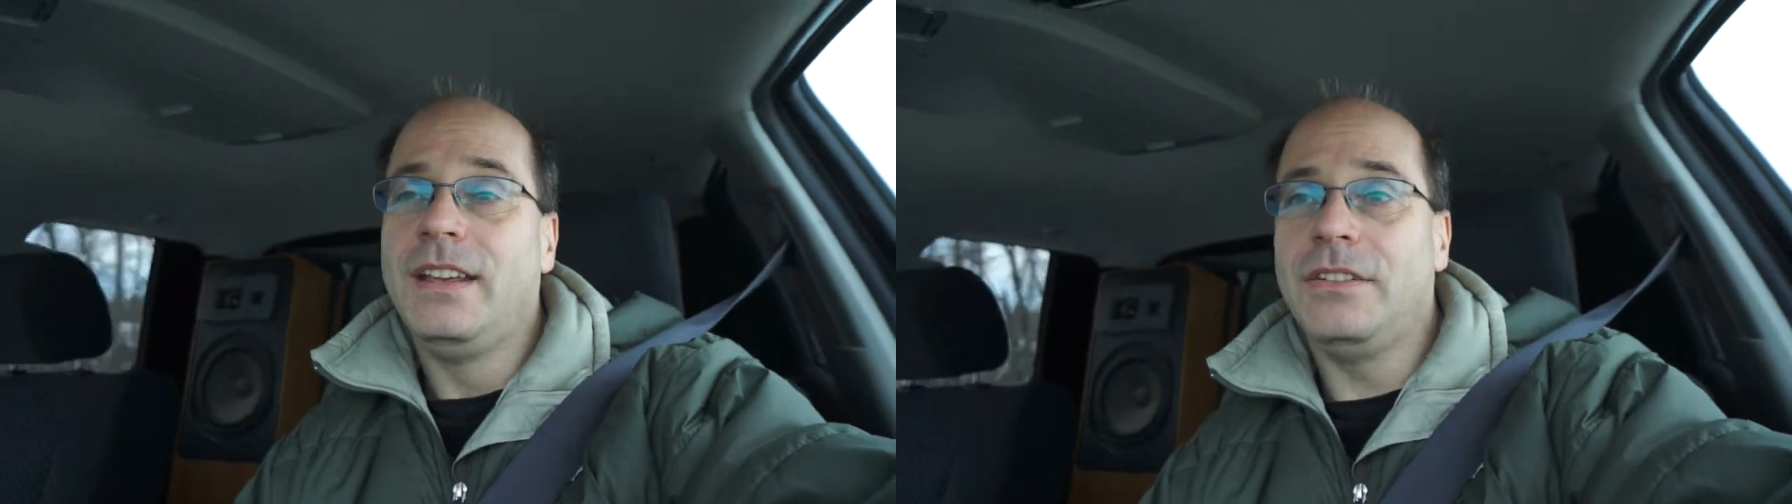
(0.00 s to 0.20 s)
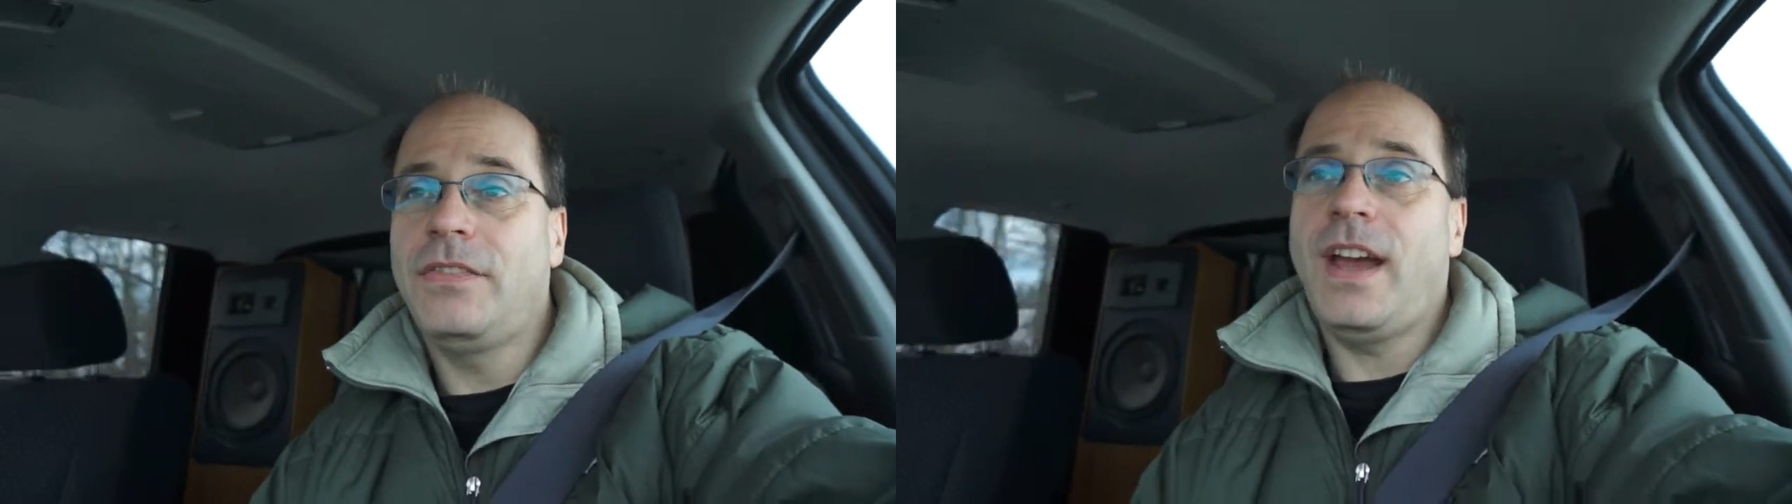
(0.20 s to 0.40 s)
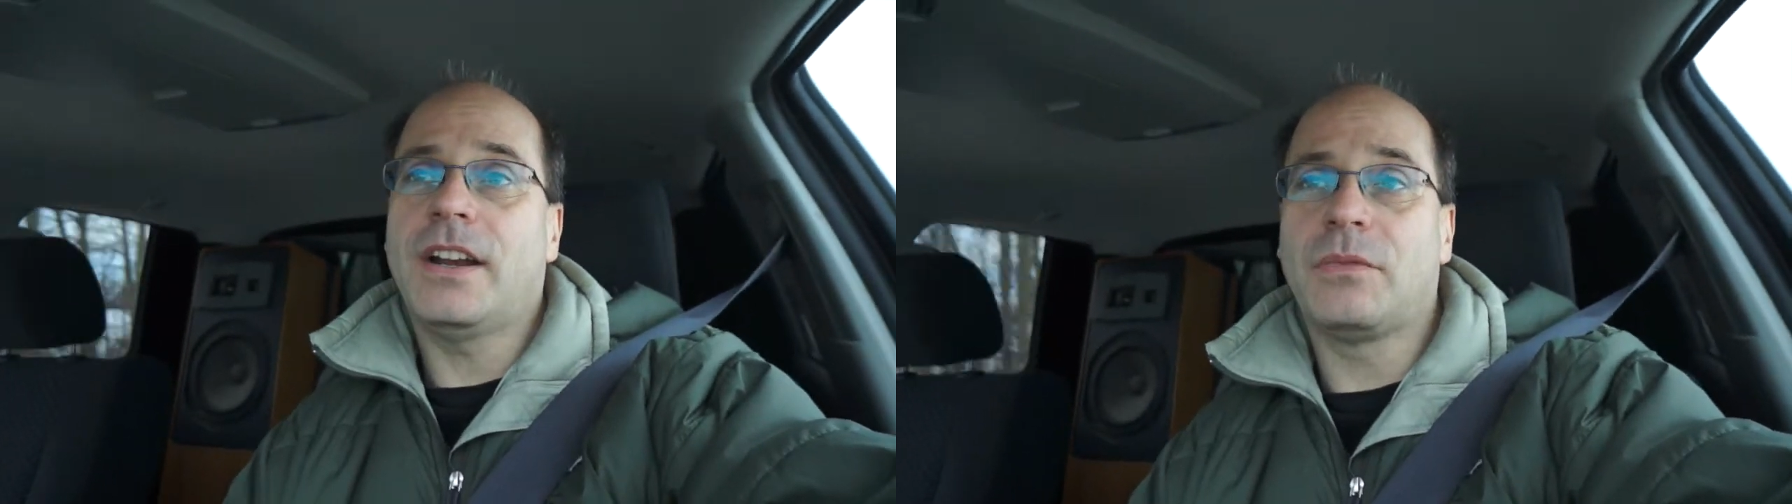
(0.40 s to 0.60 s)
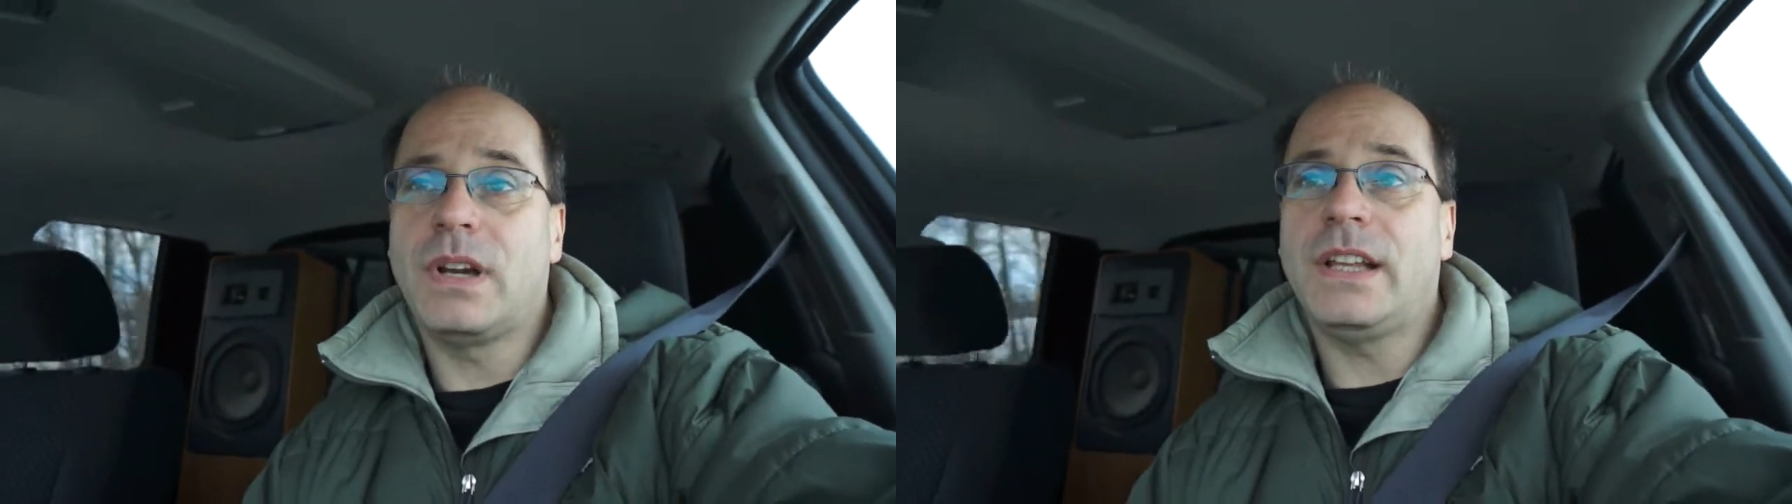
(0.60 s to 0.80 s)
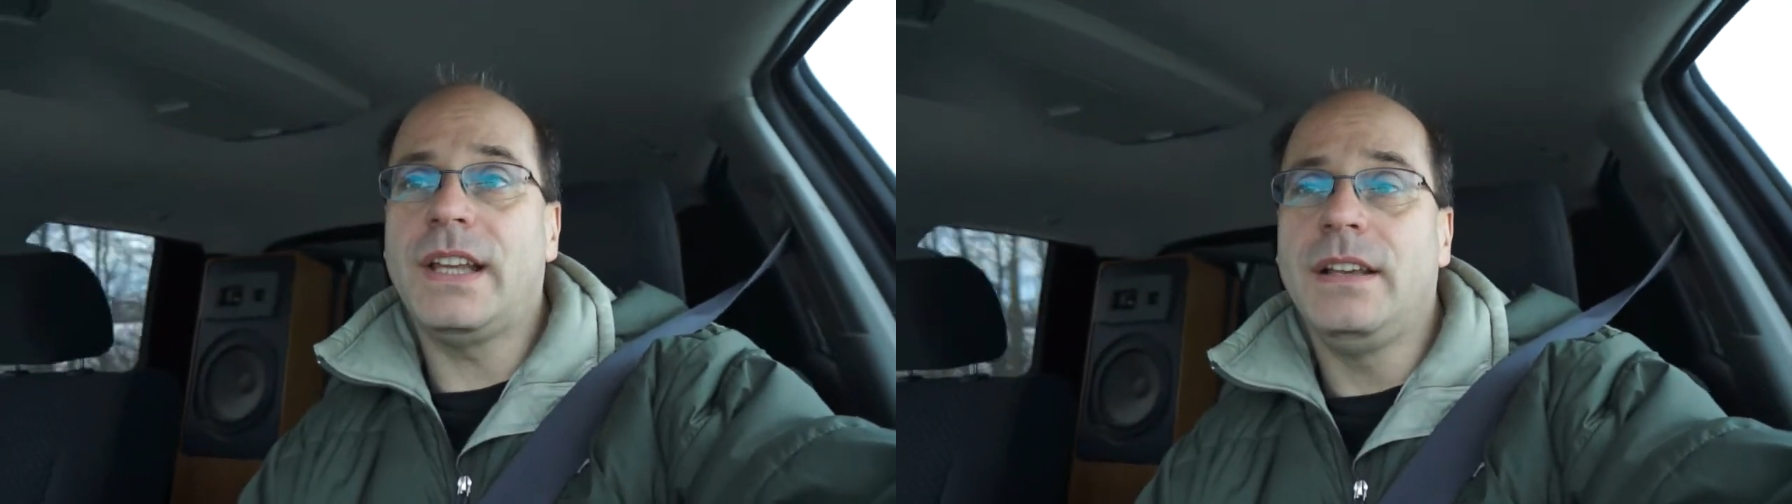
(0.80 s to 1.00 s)
In fact,
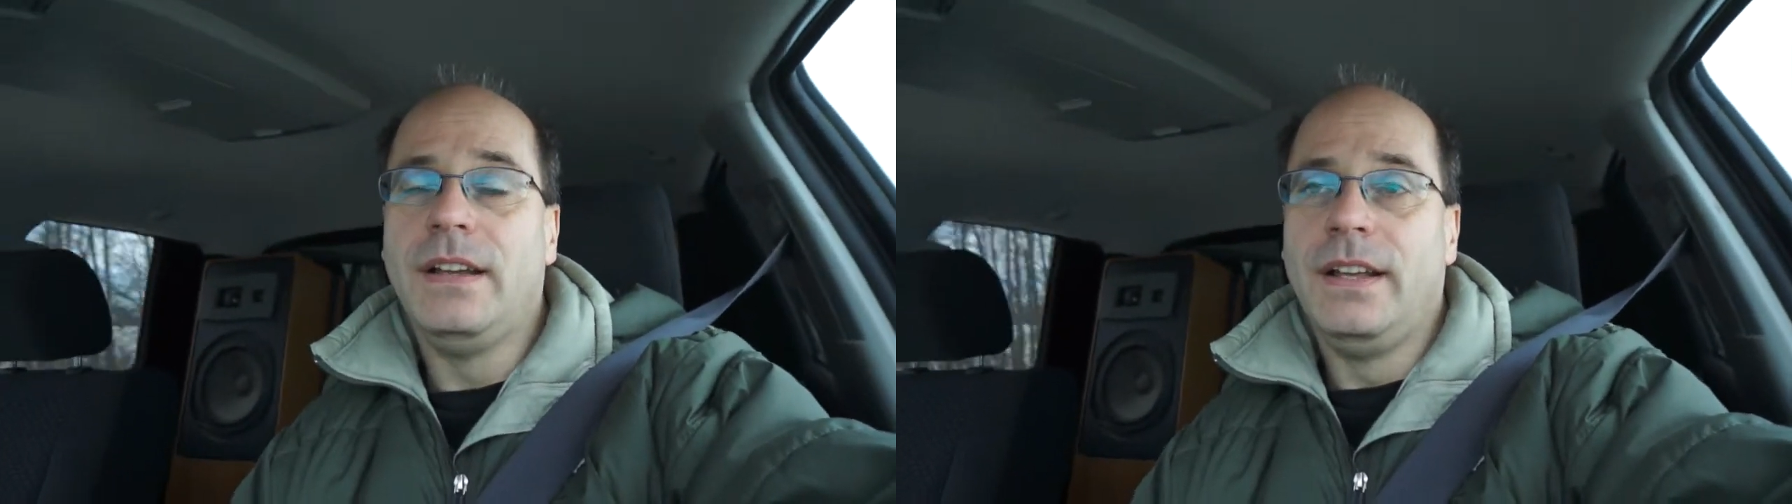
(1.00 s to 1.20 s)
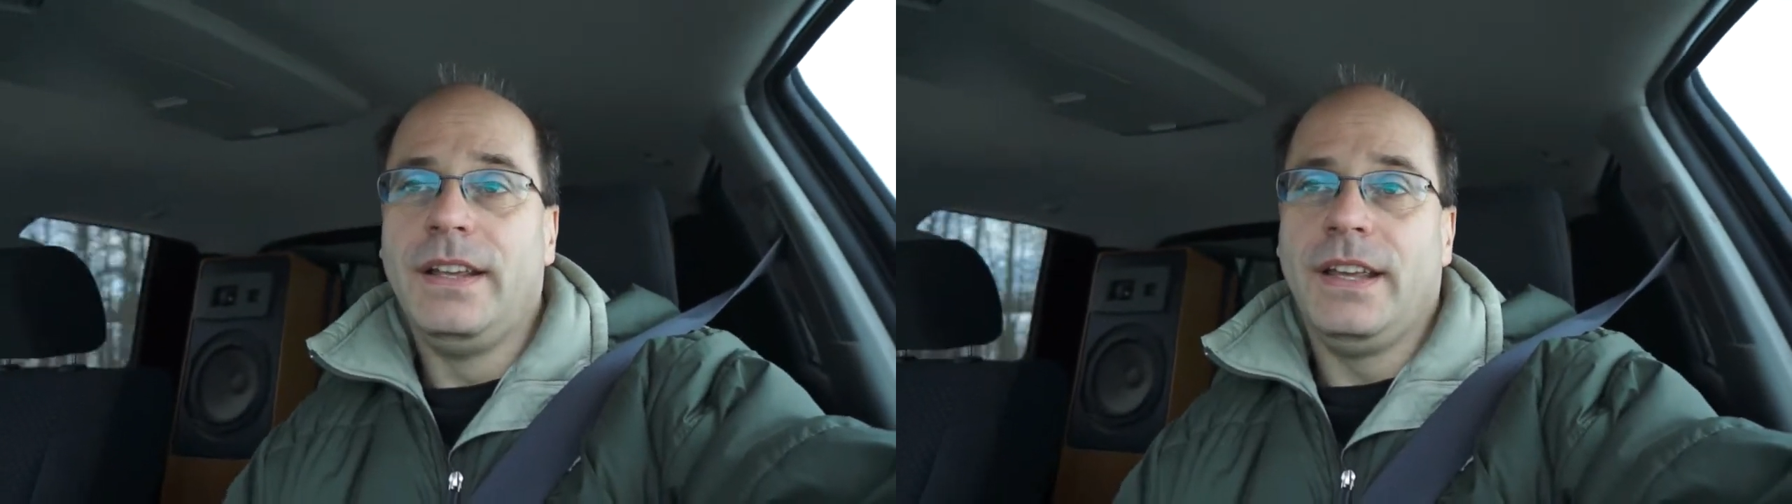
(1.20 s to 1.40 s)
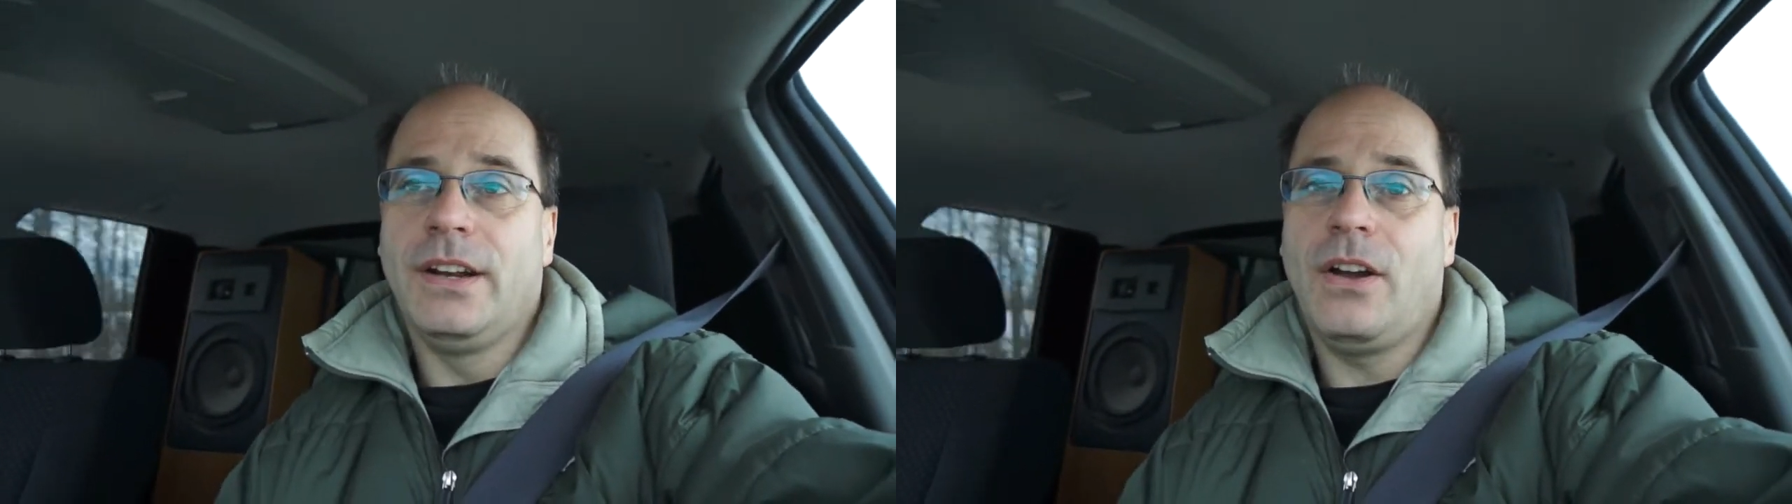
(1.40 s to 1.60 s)
really, in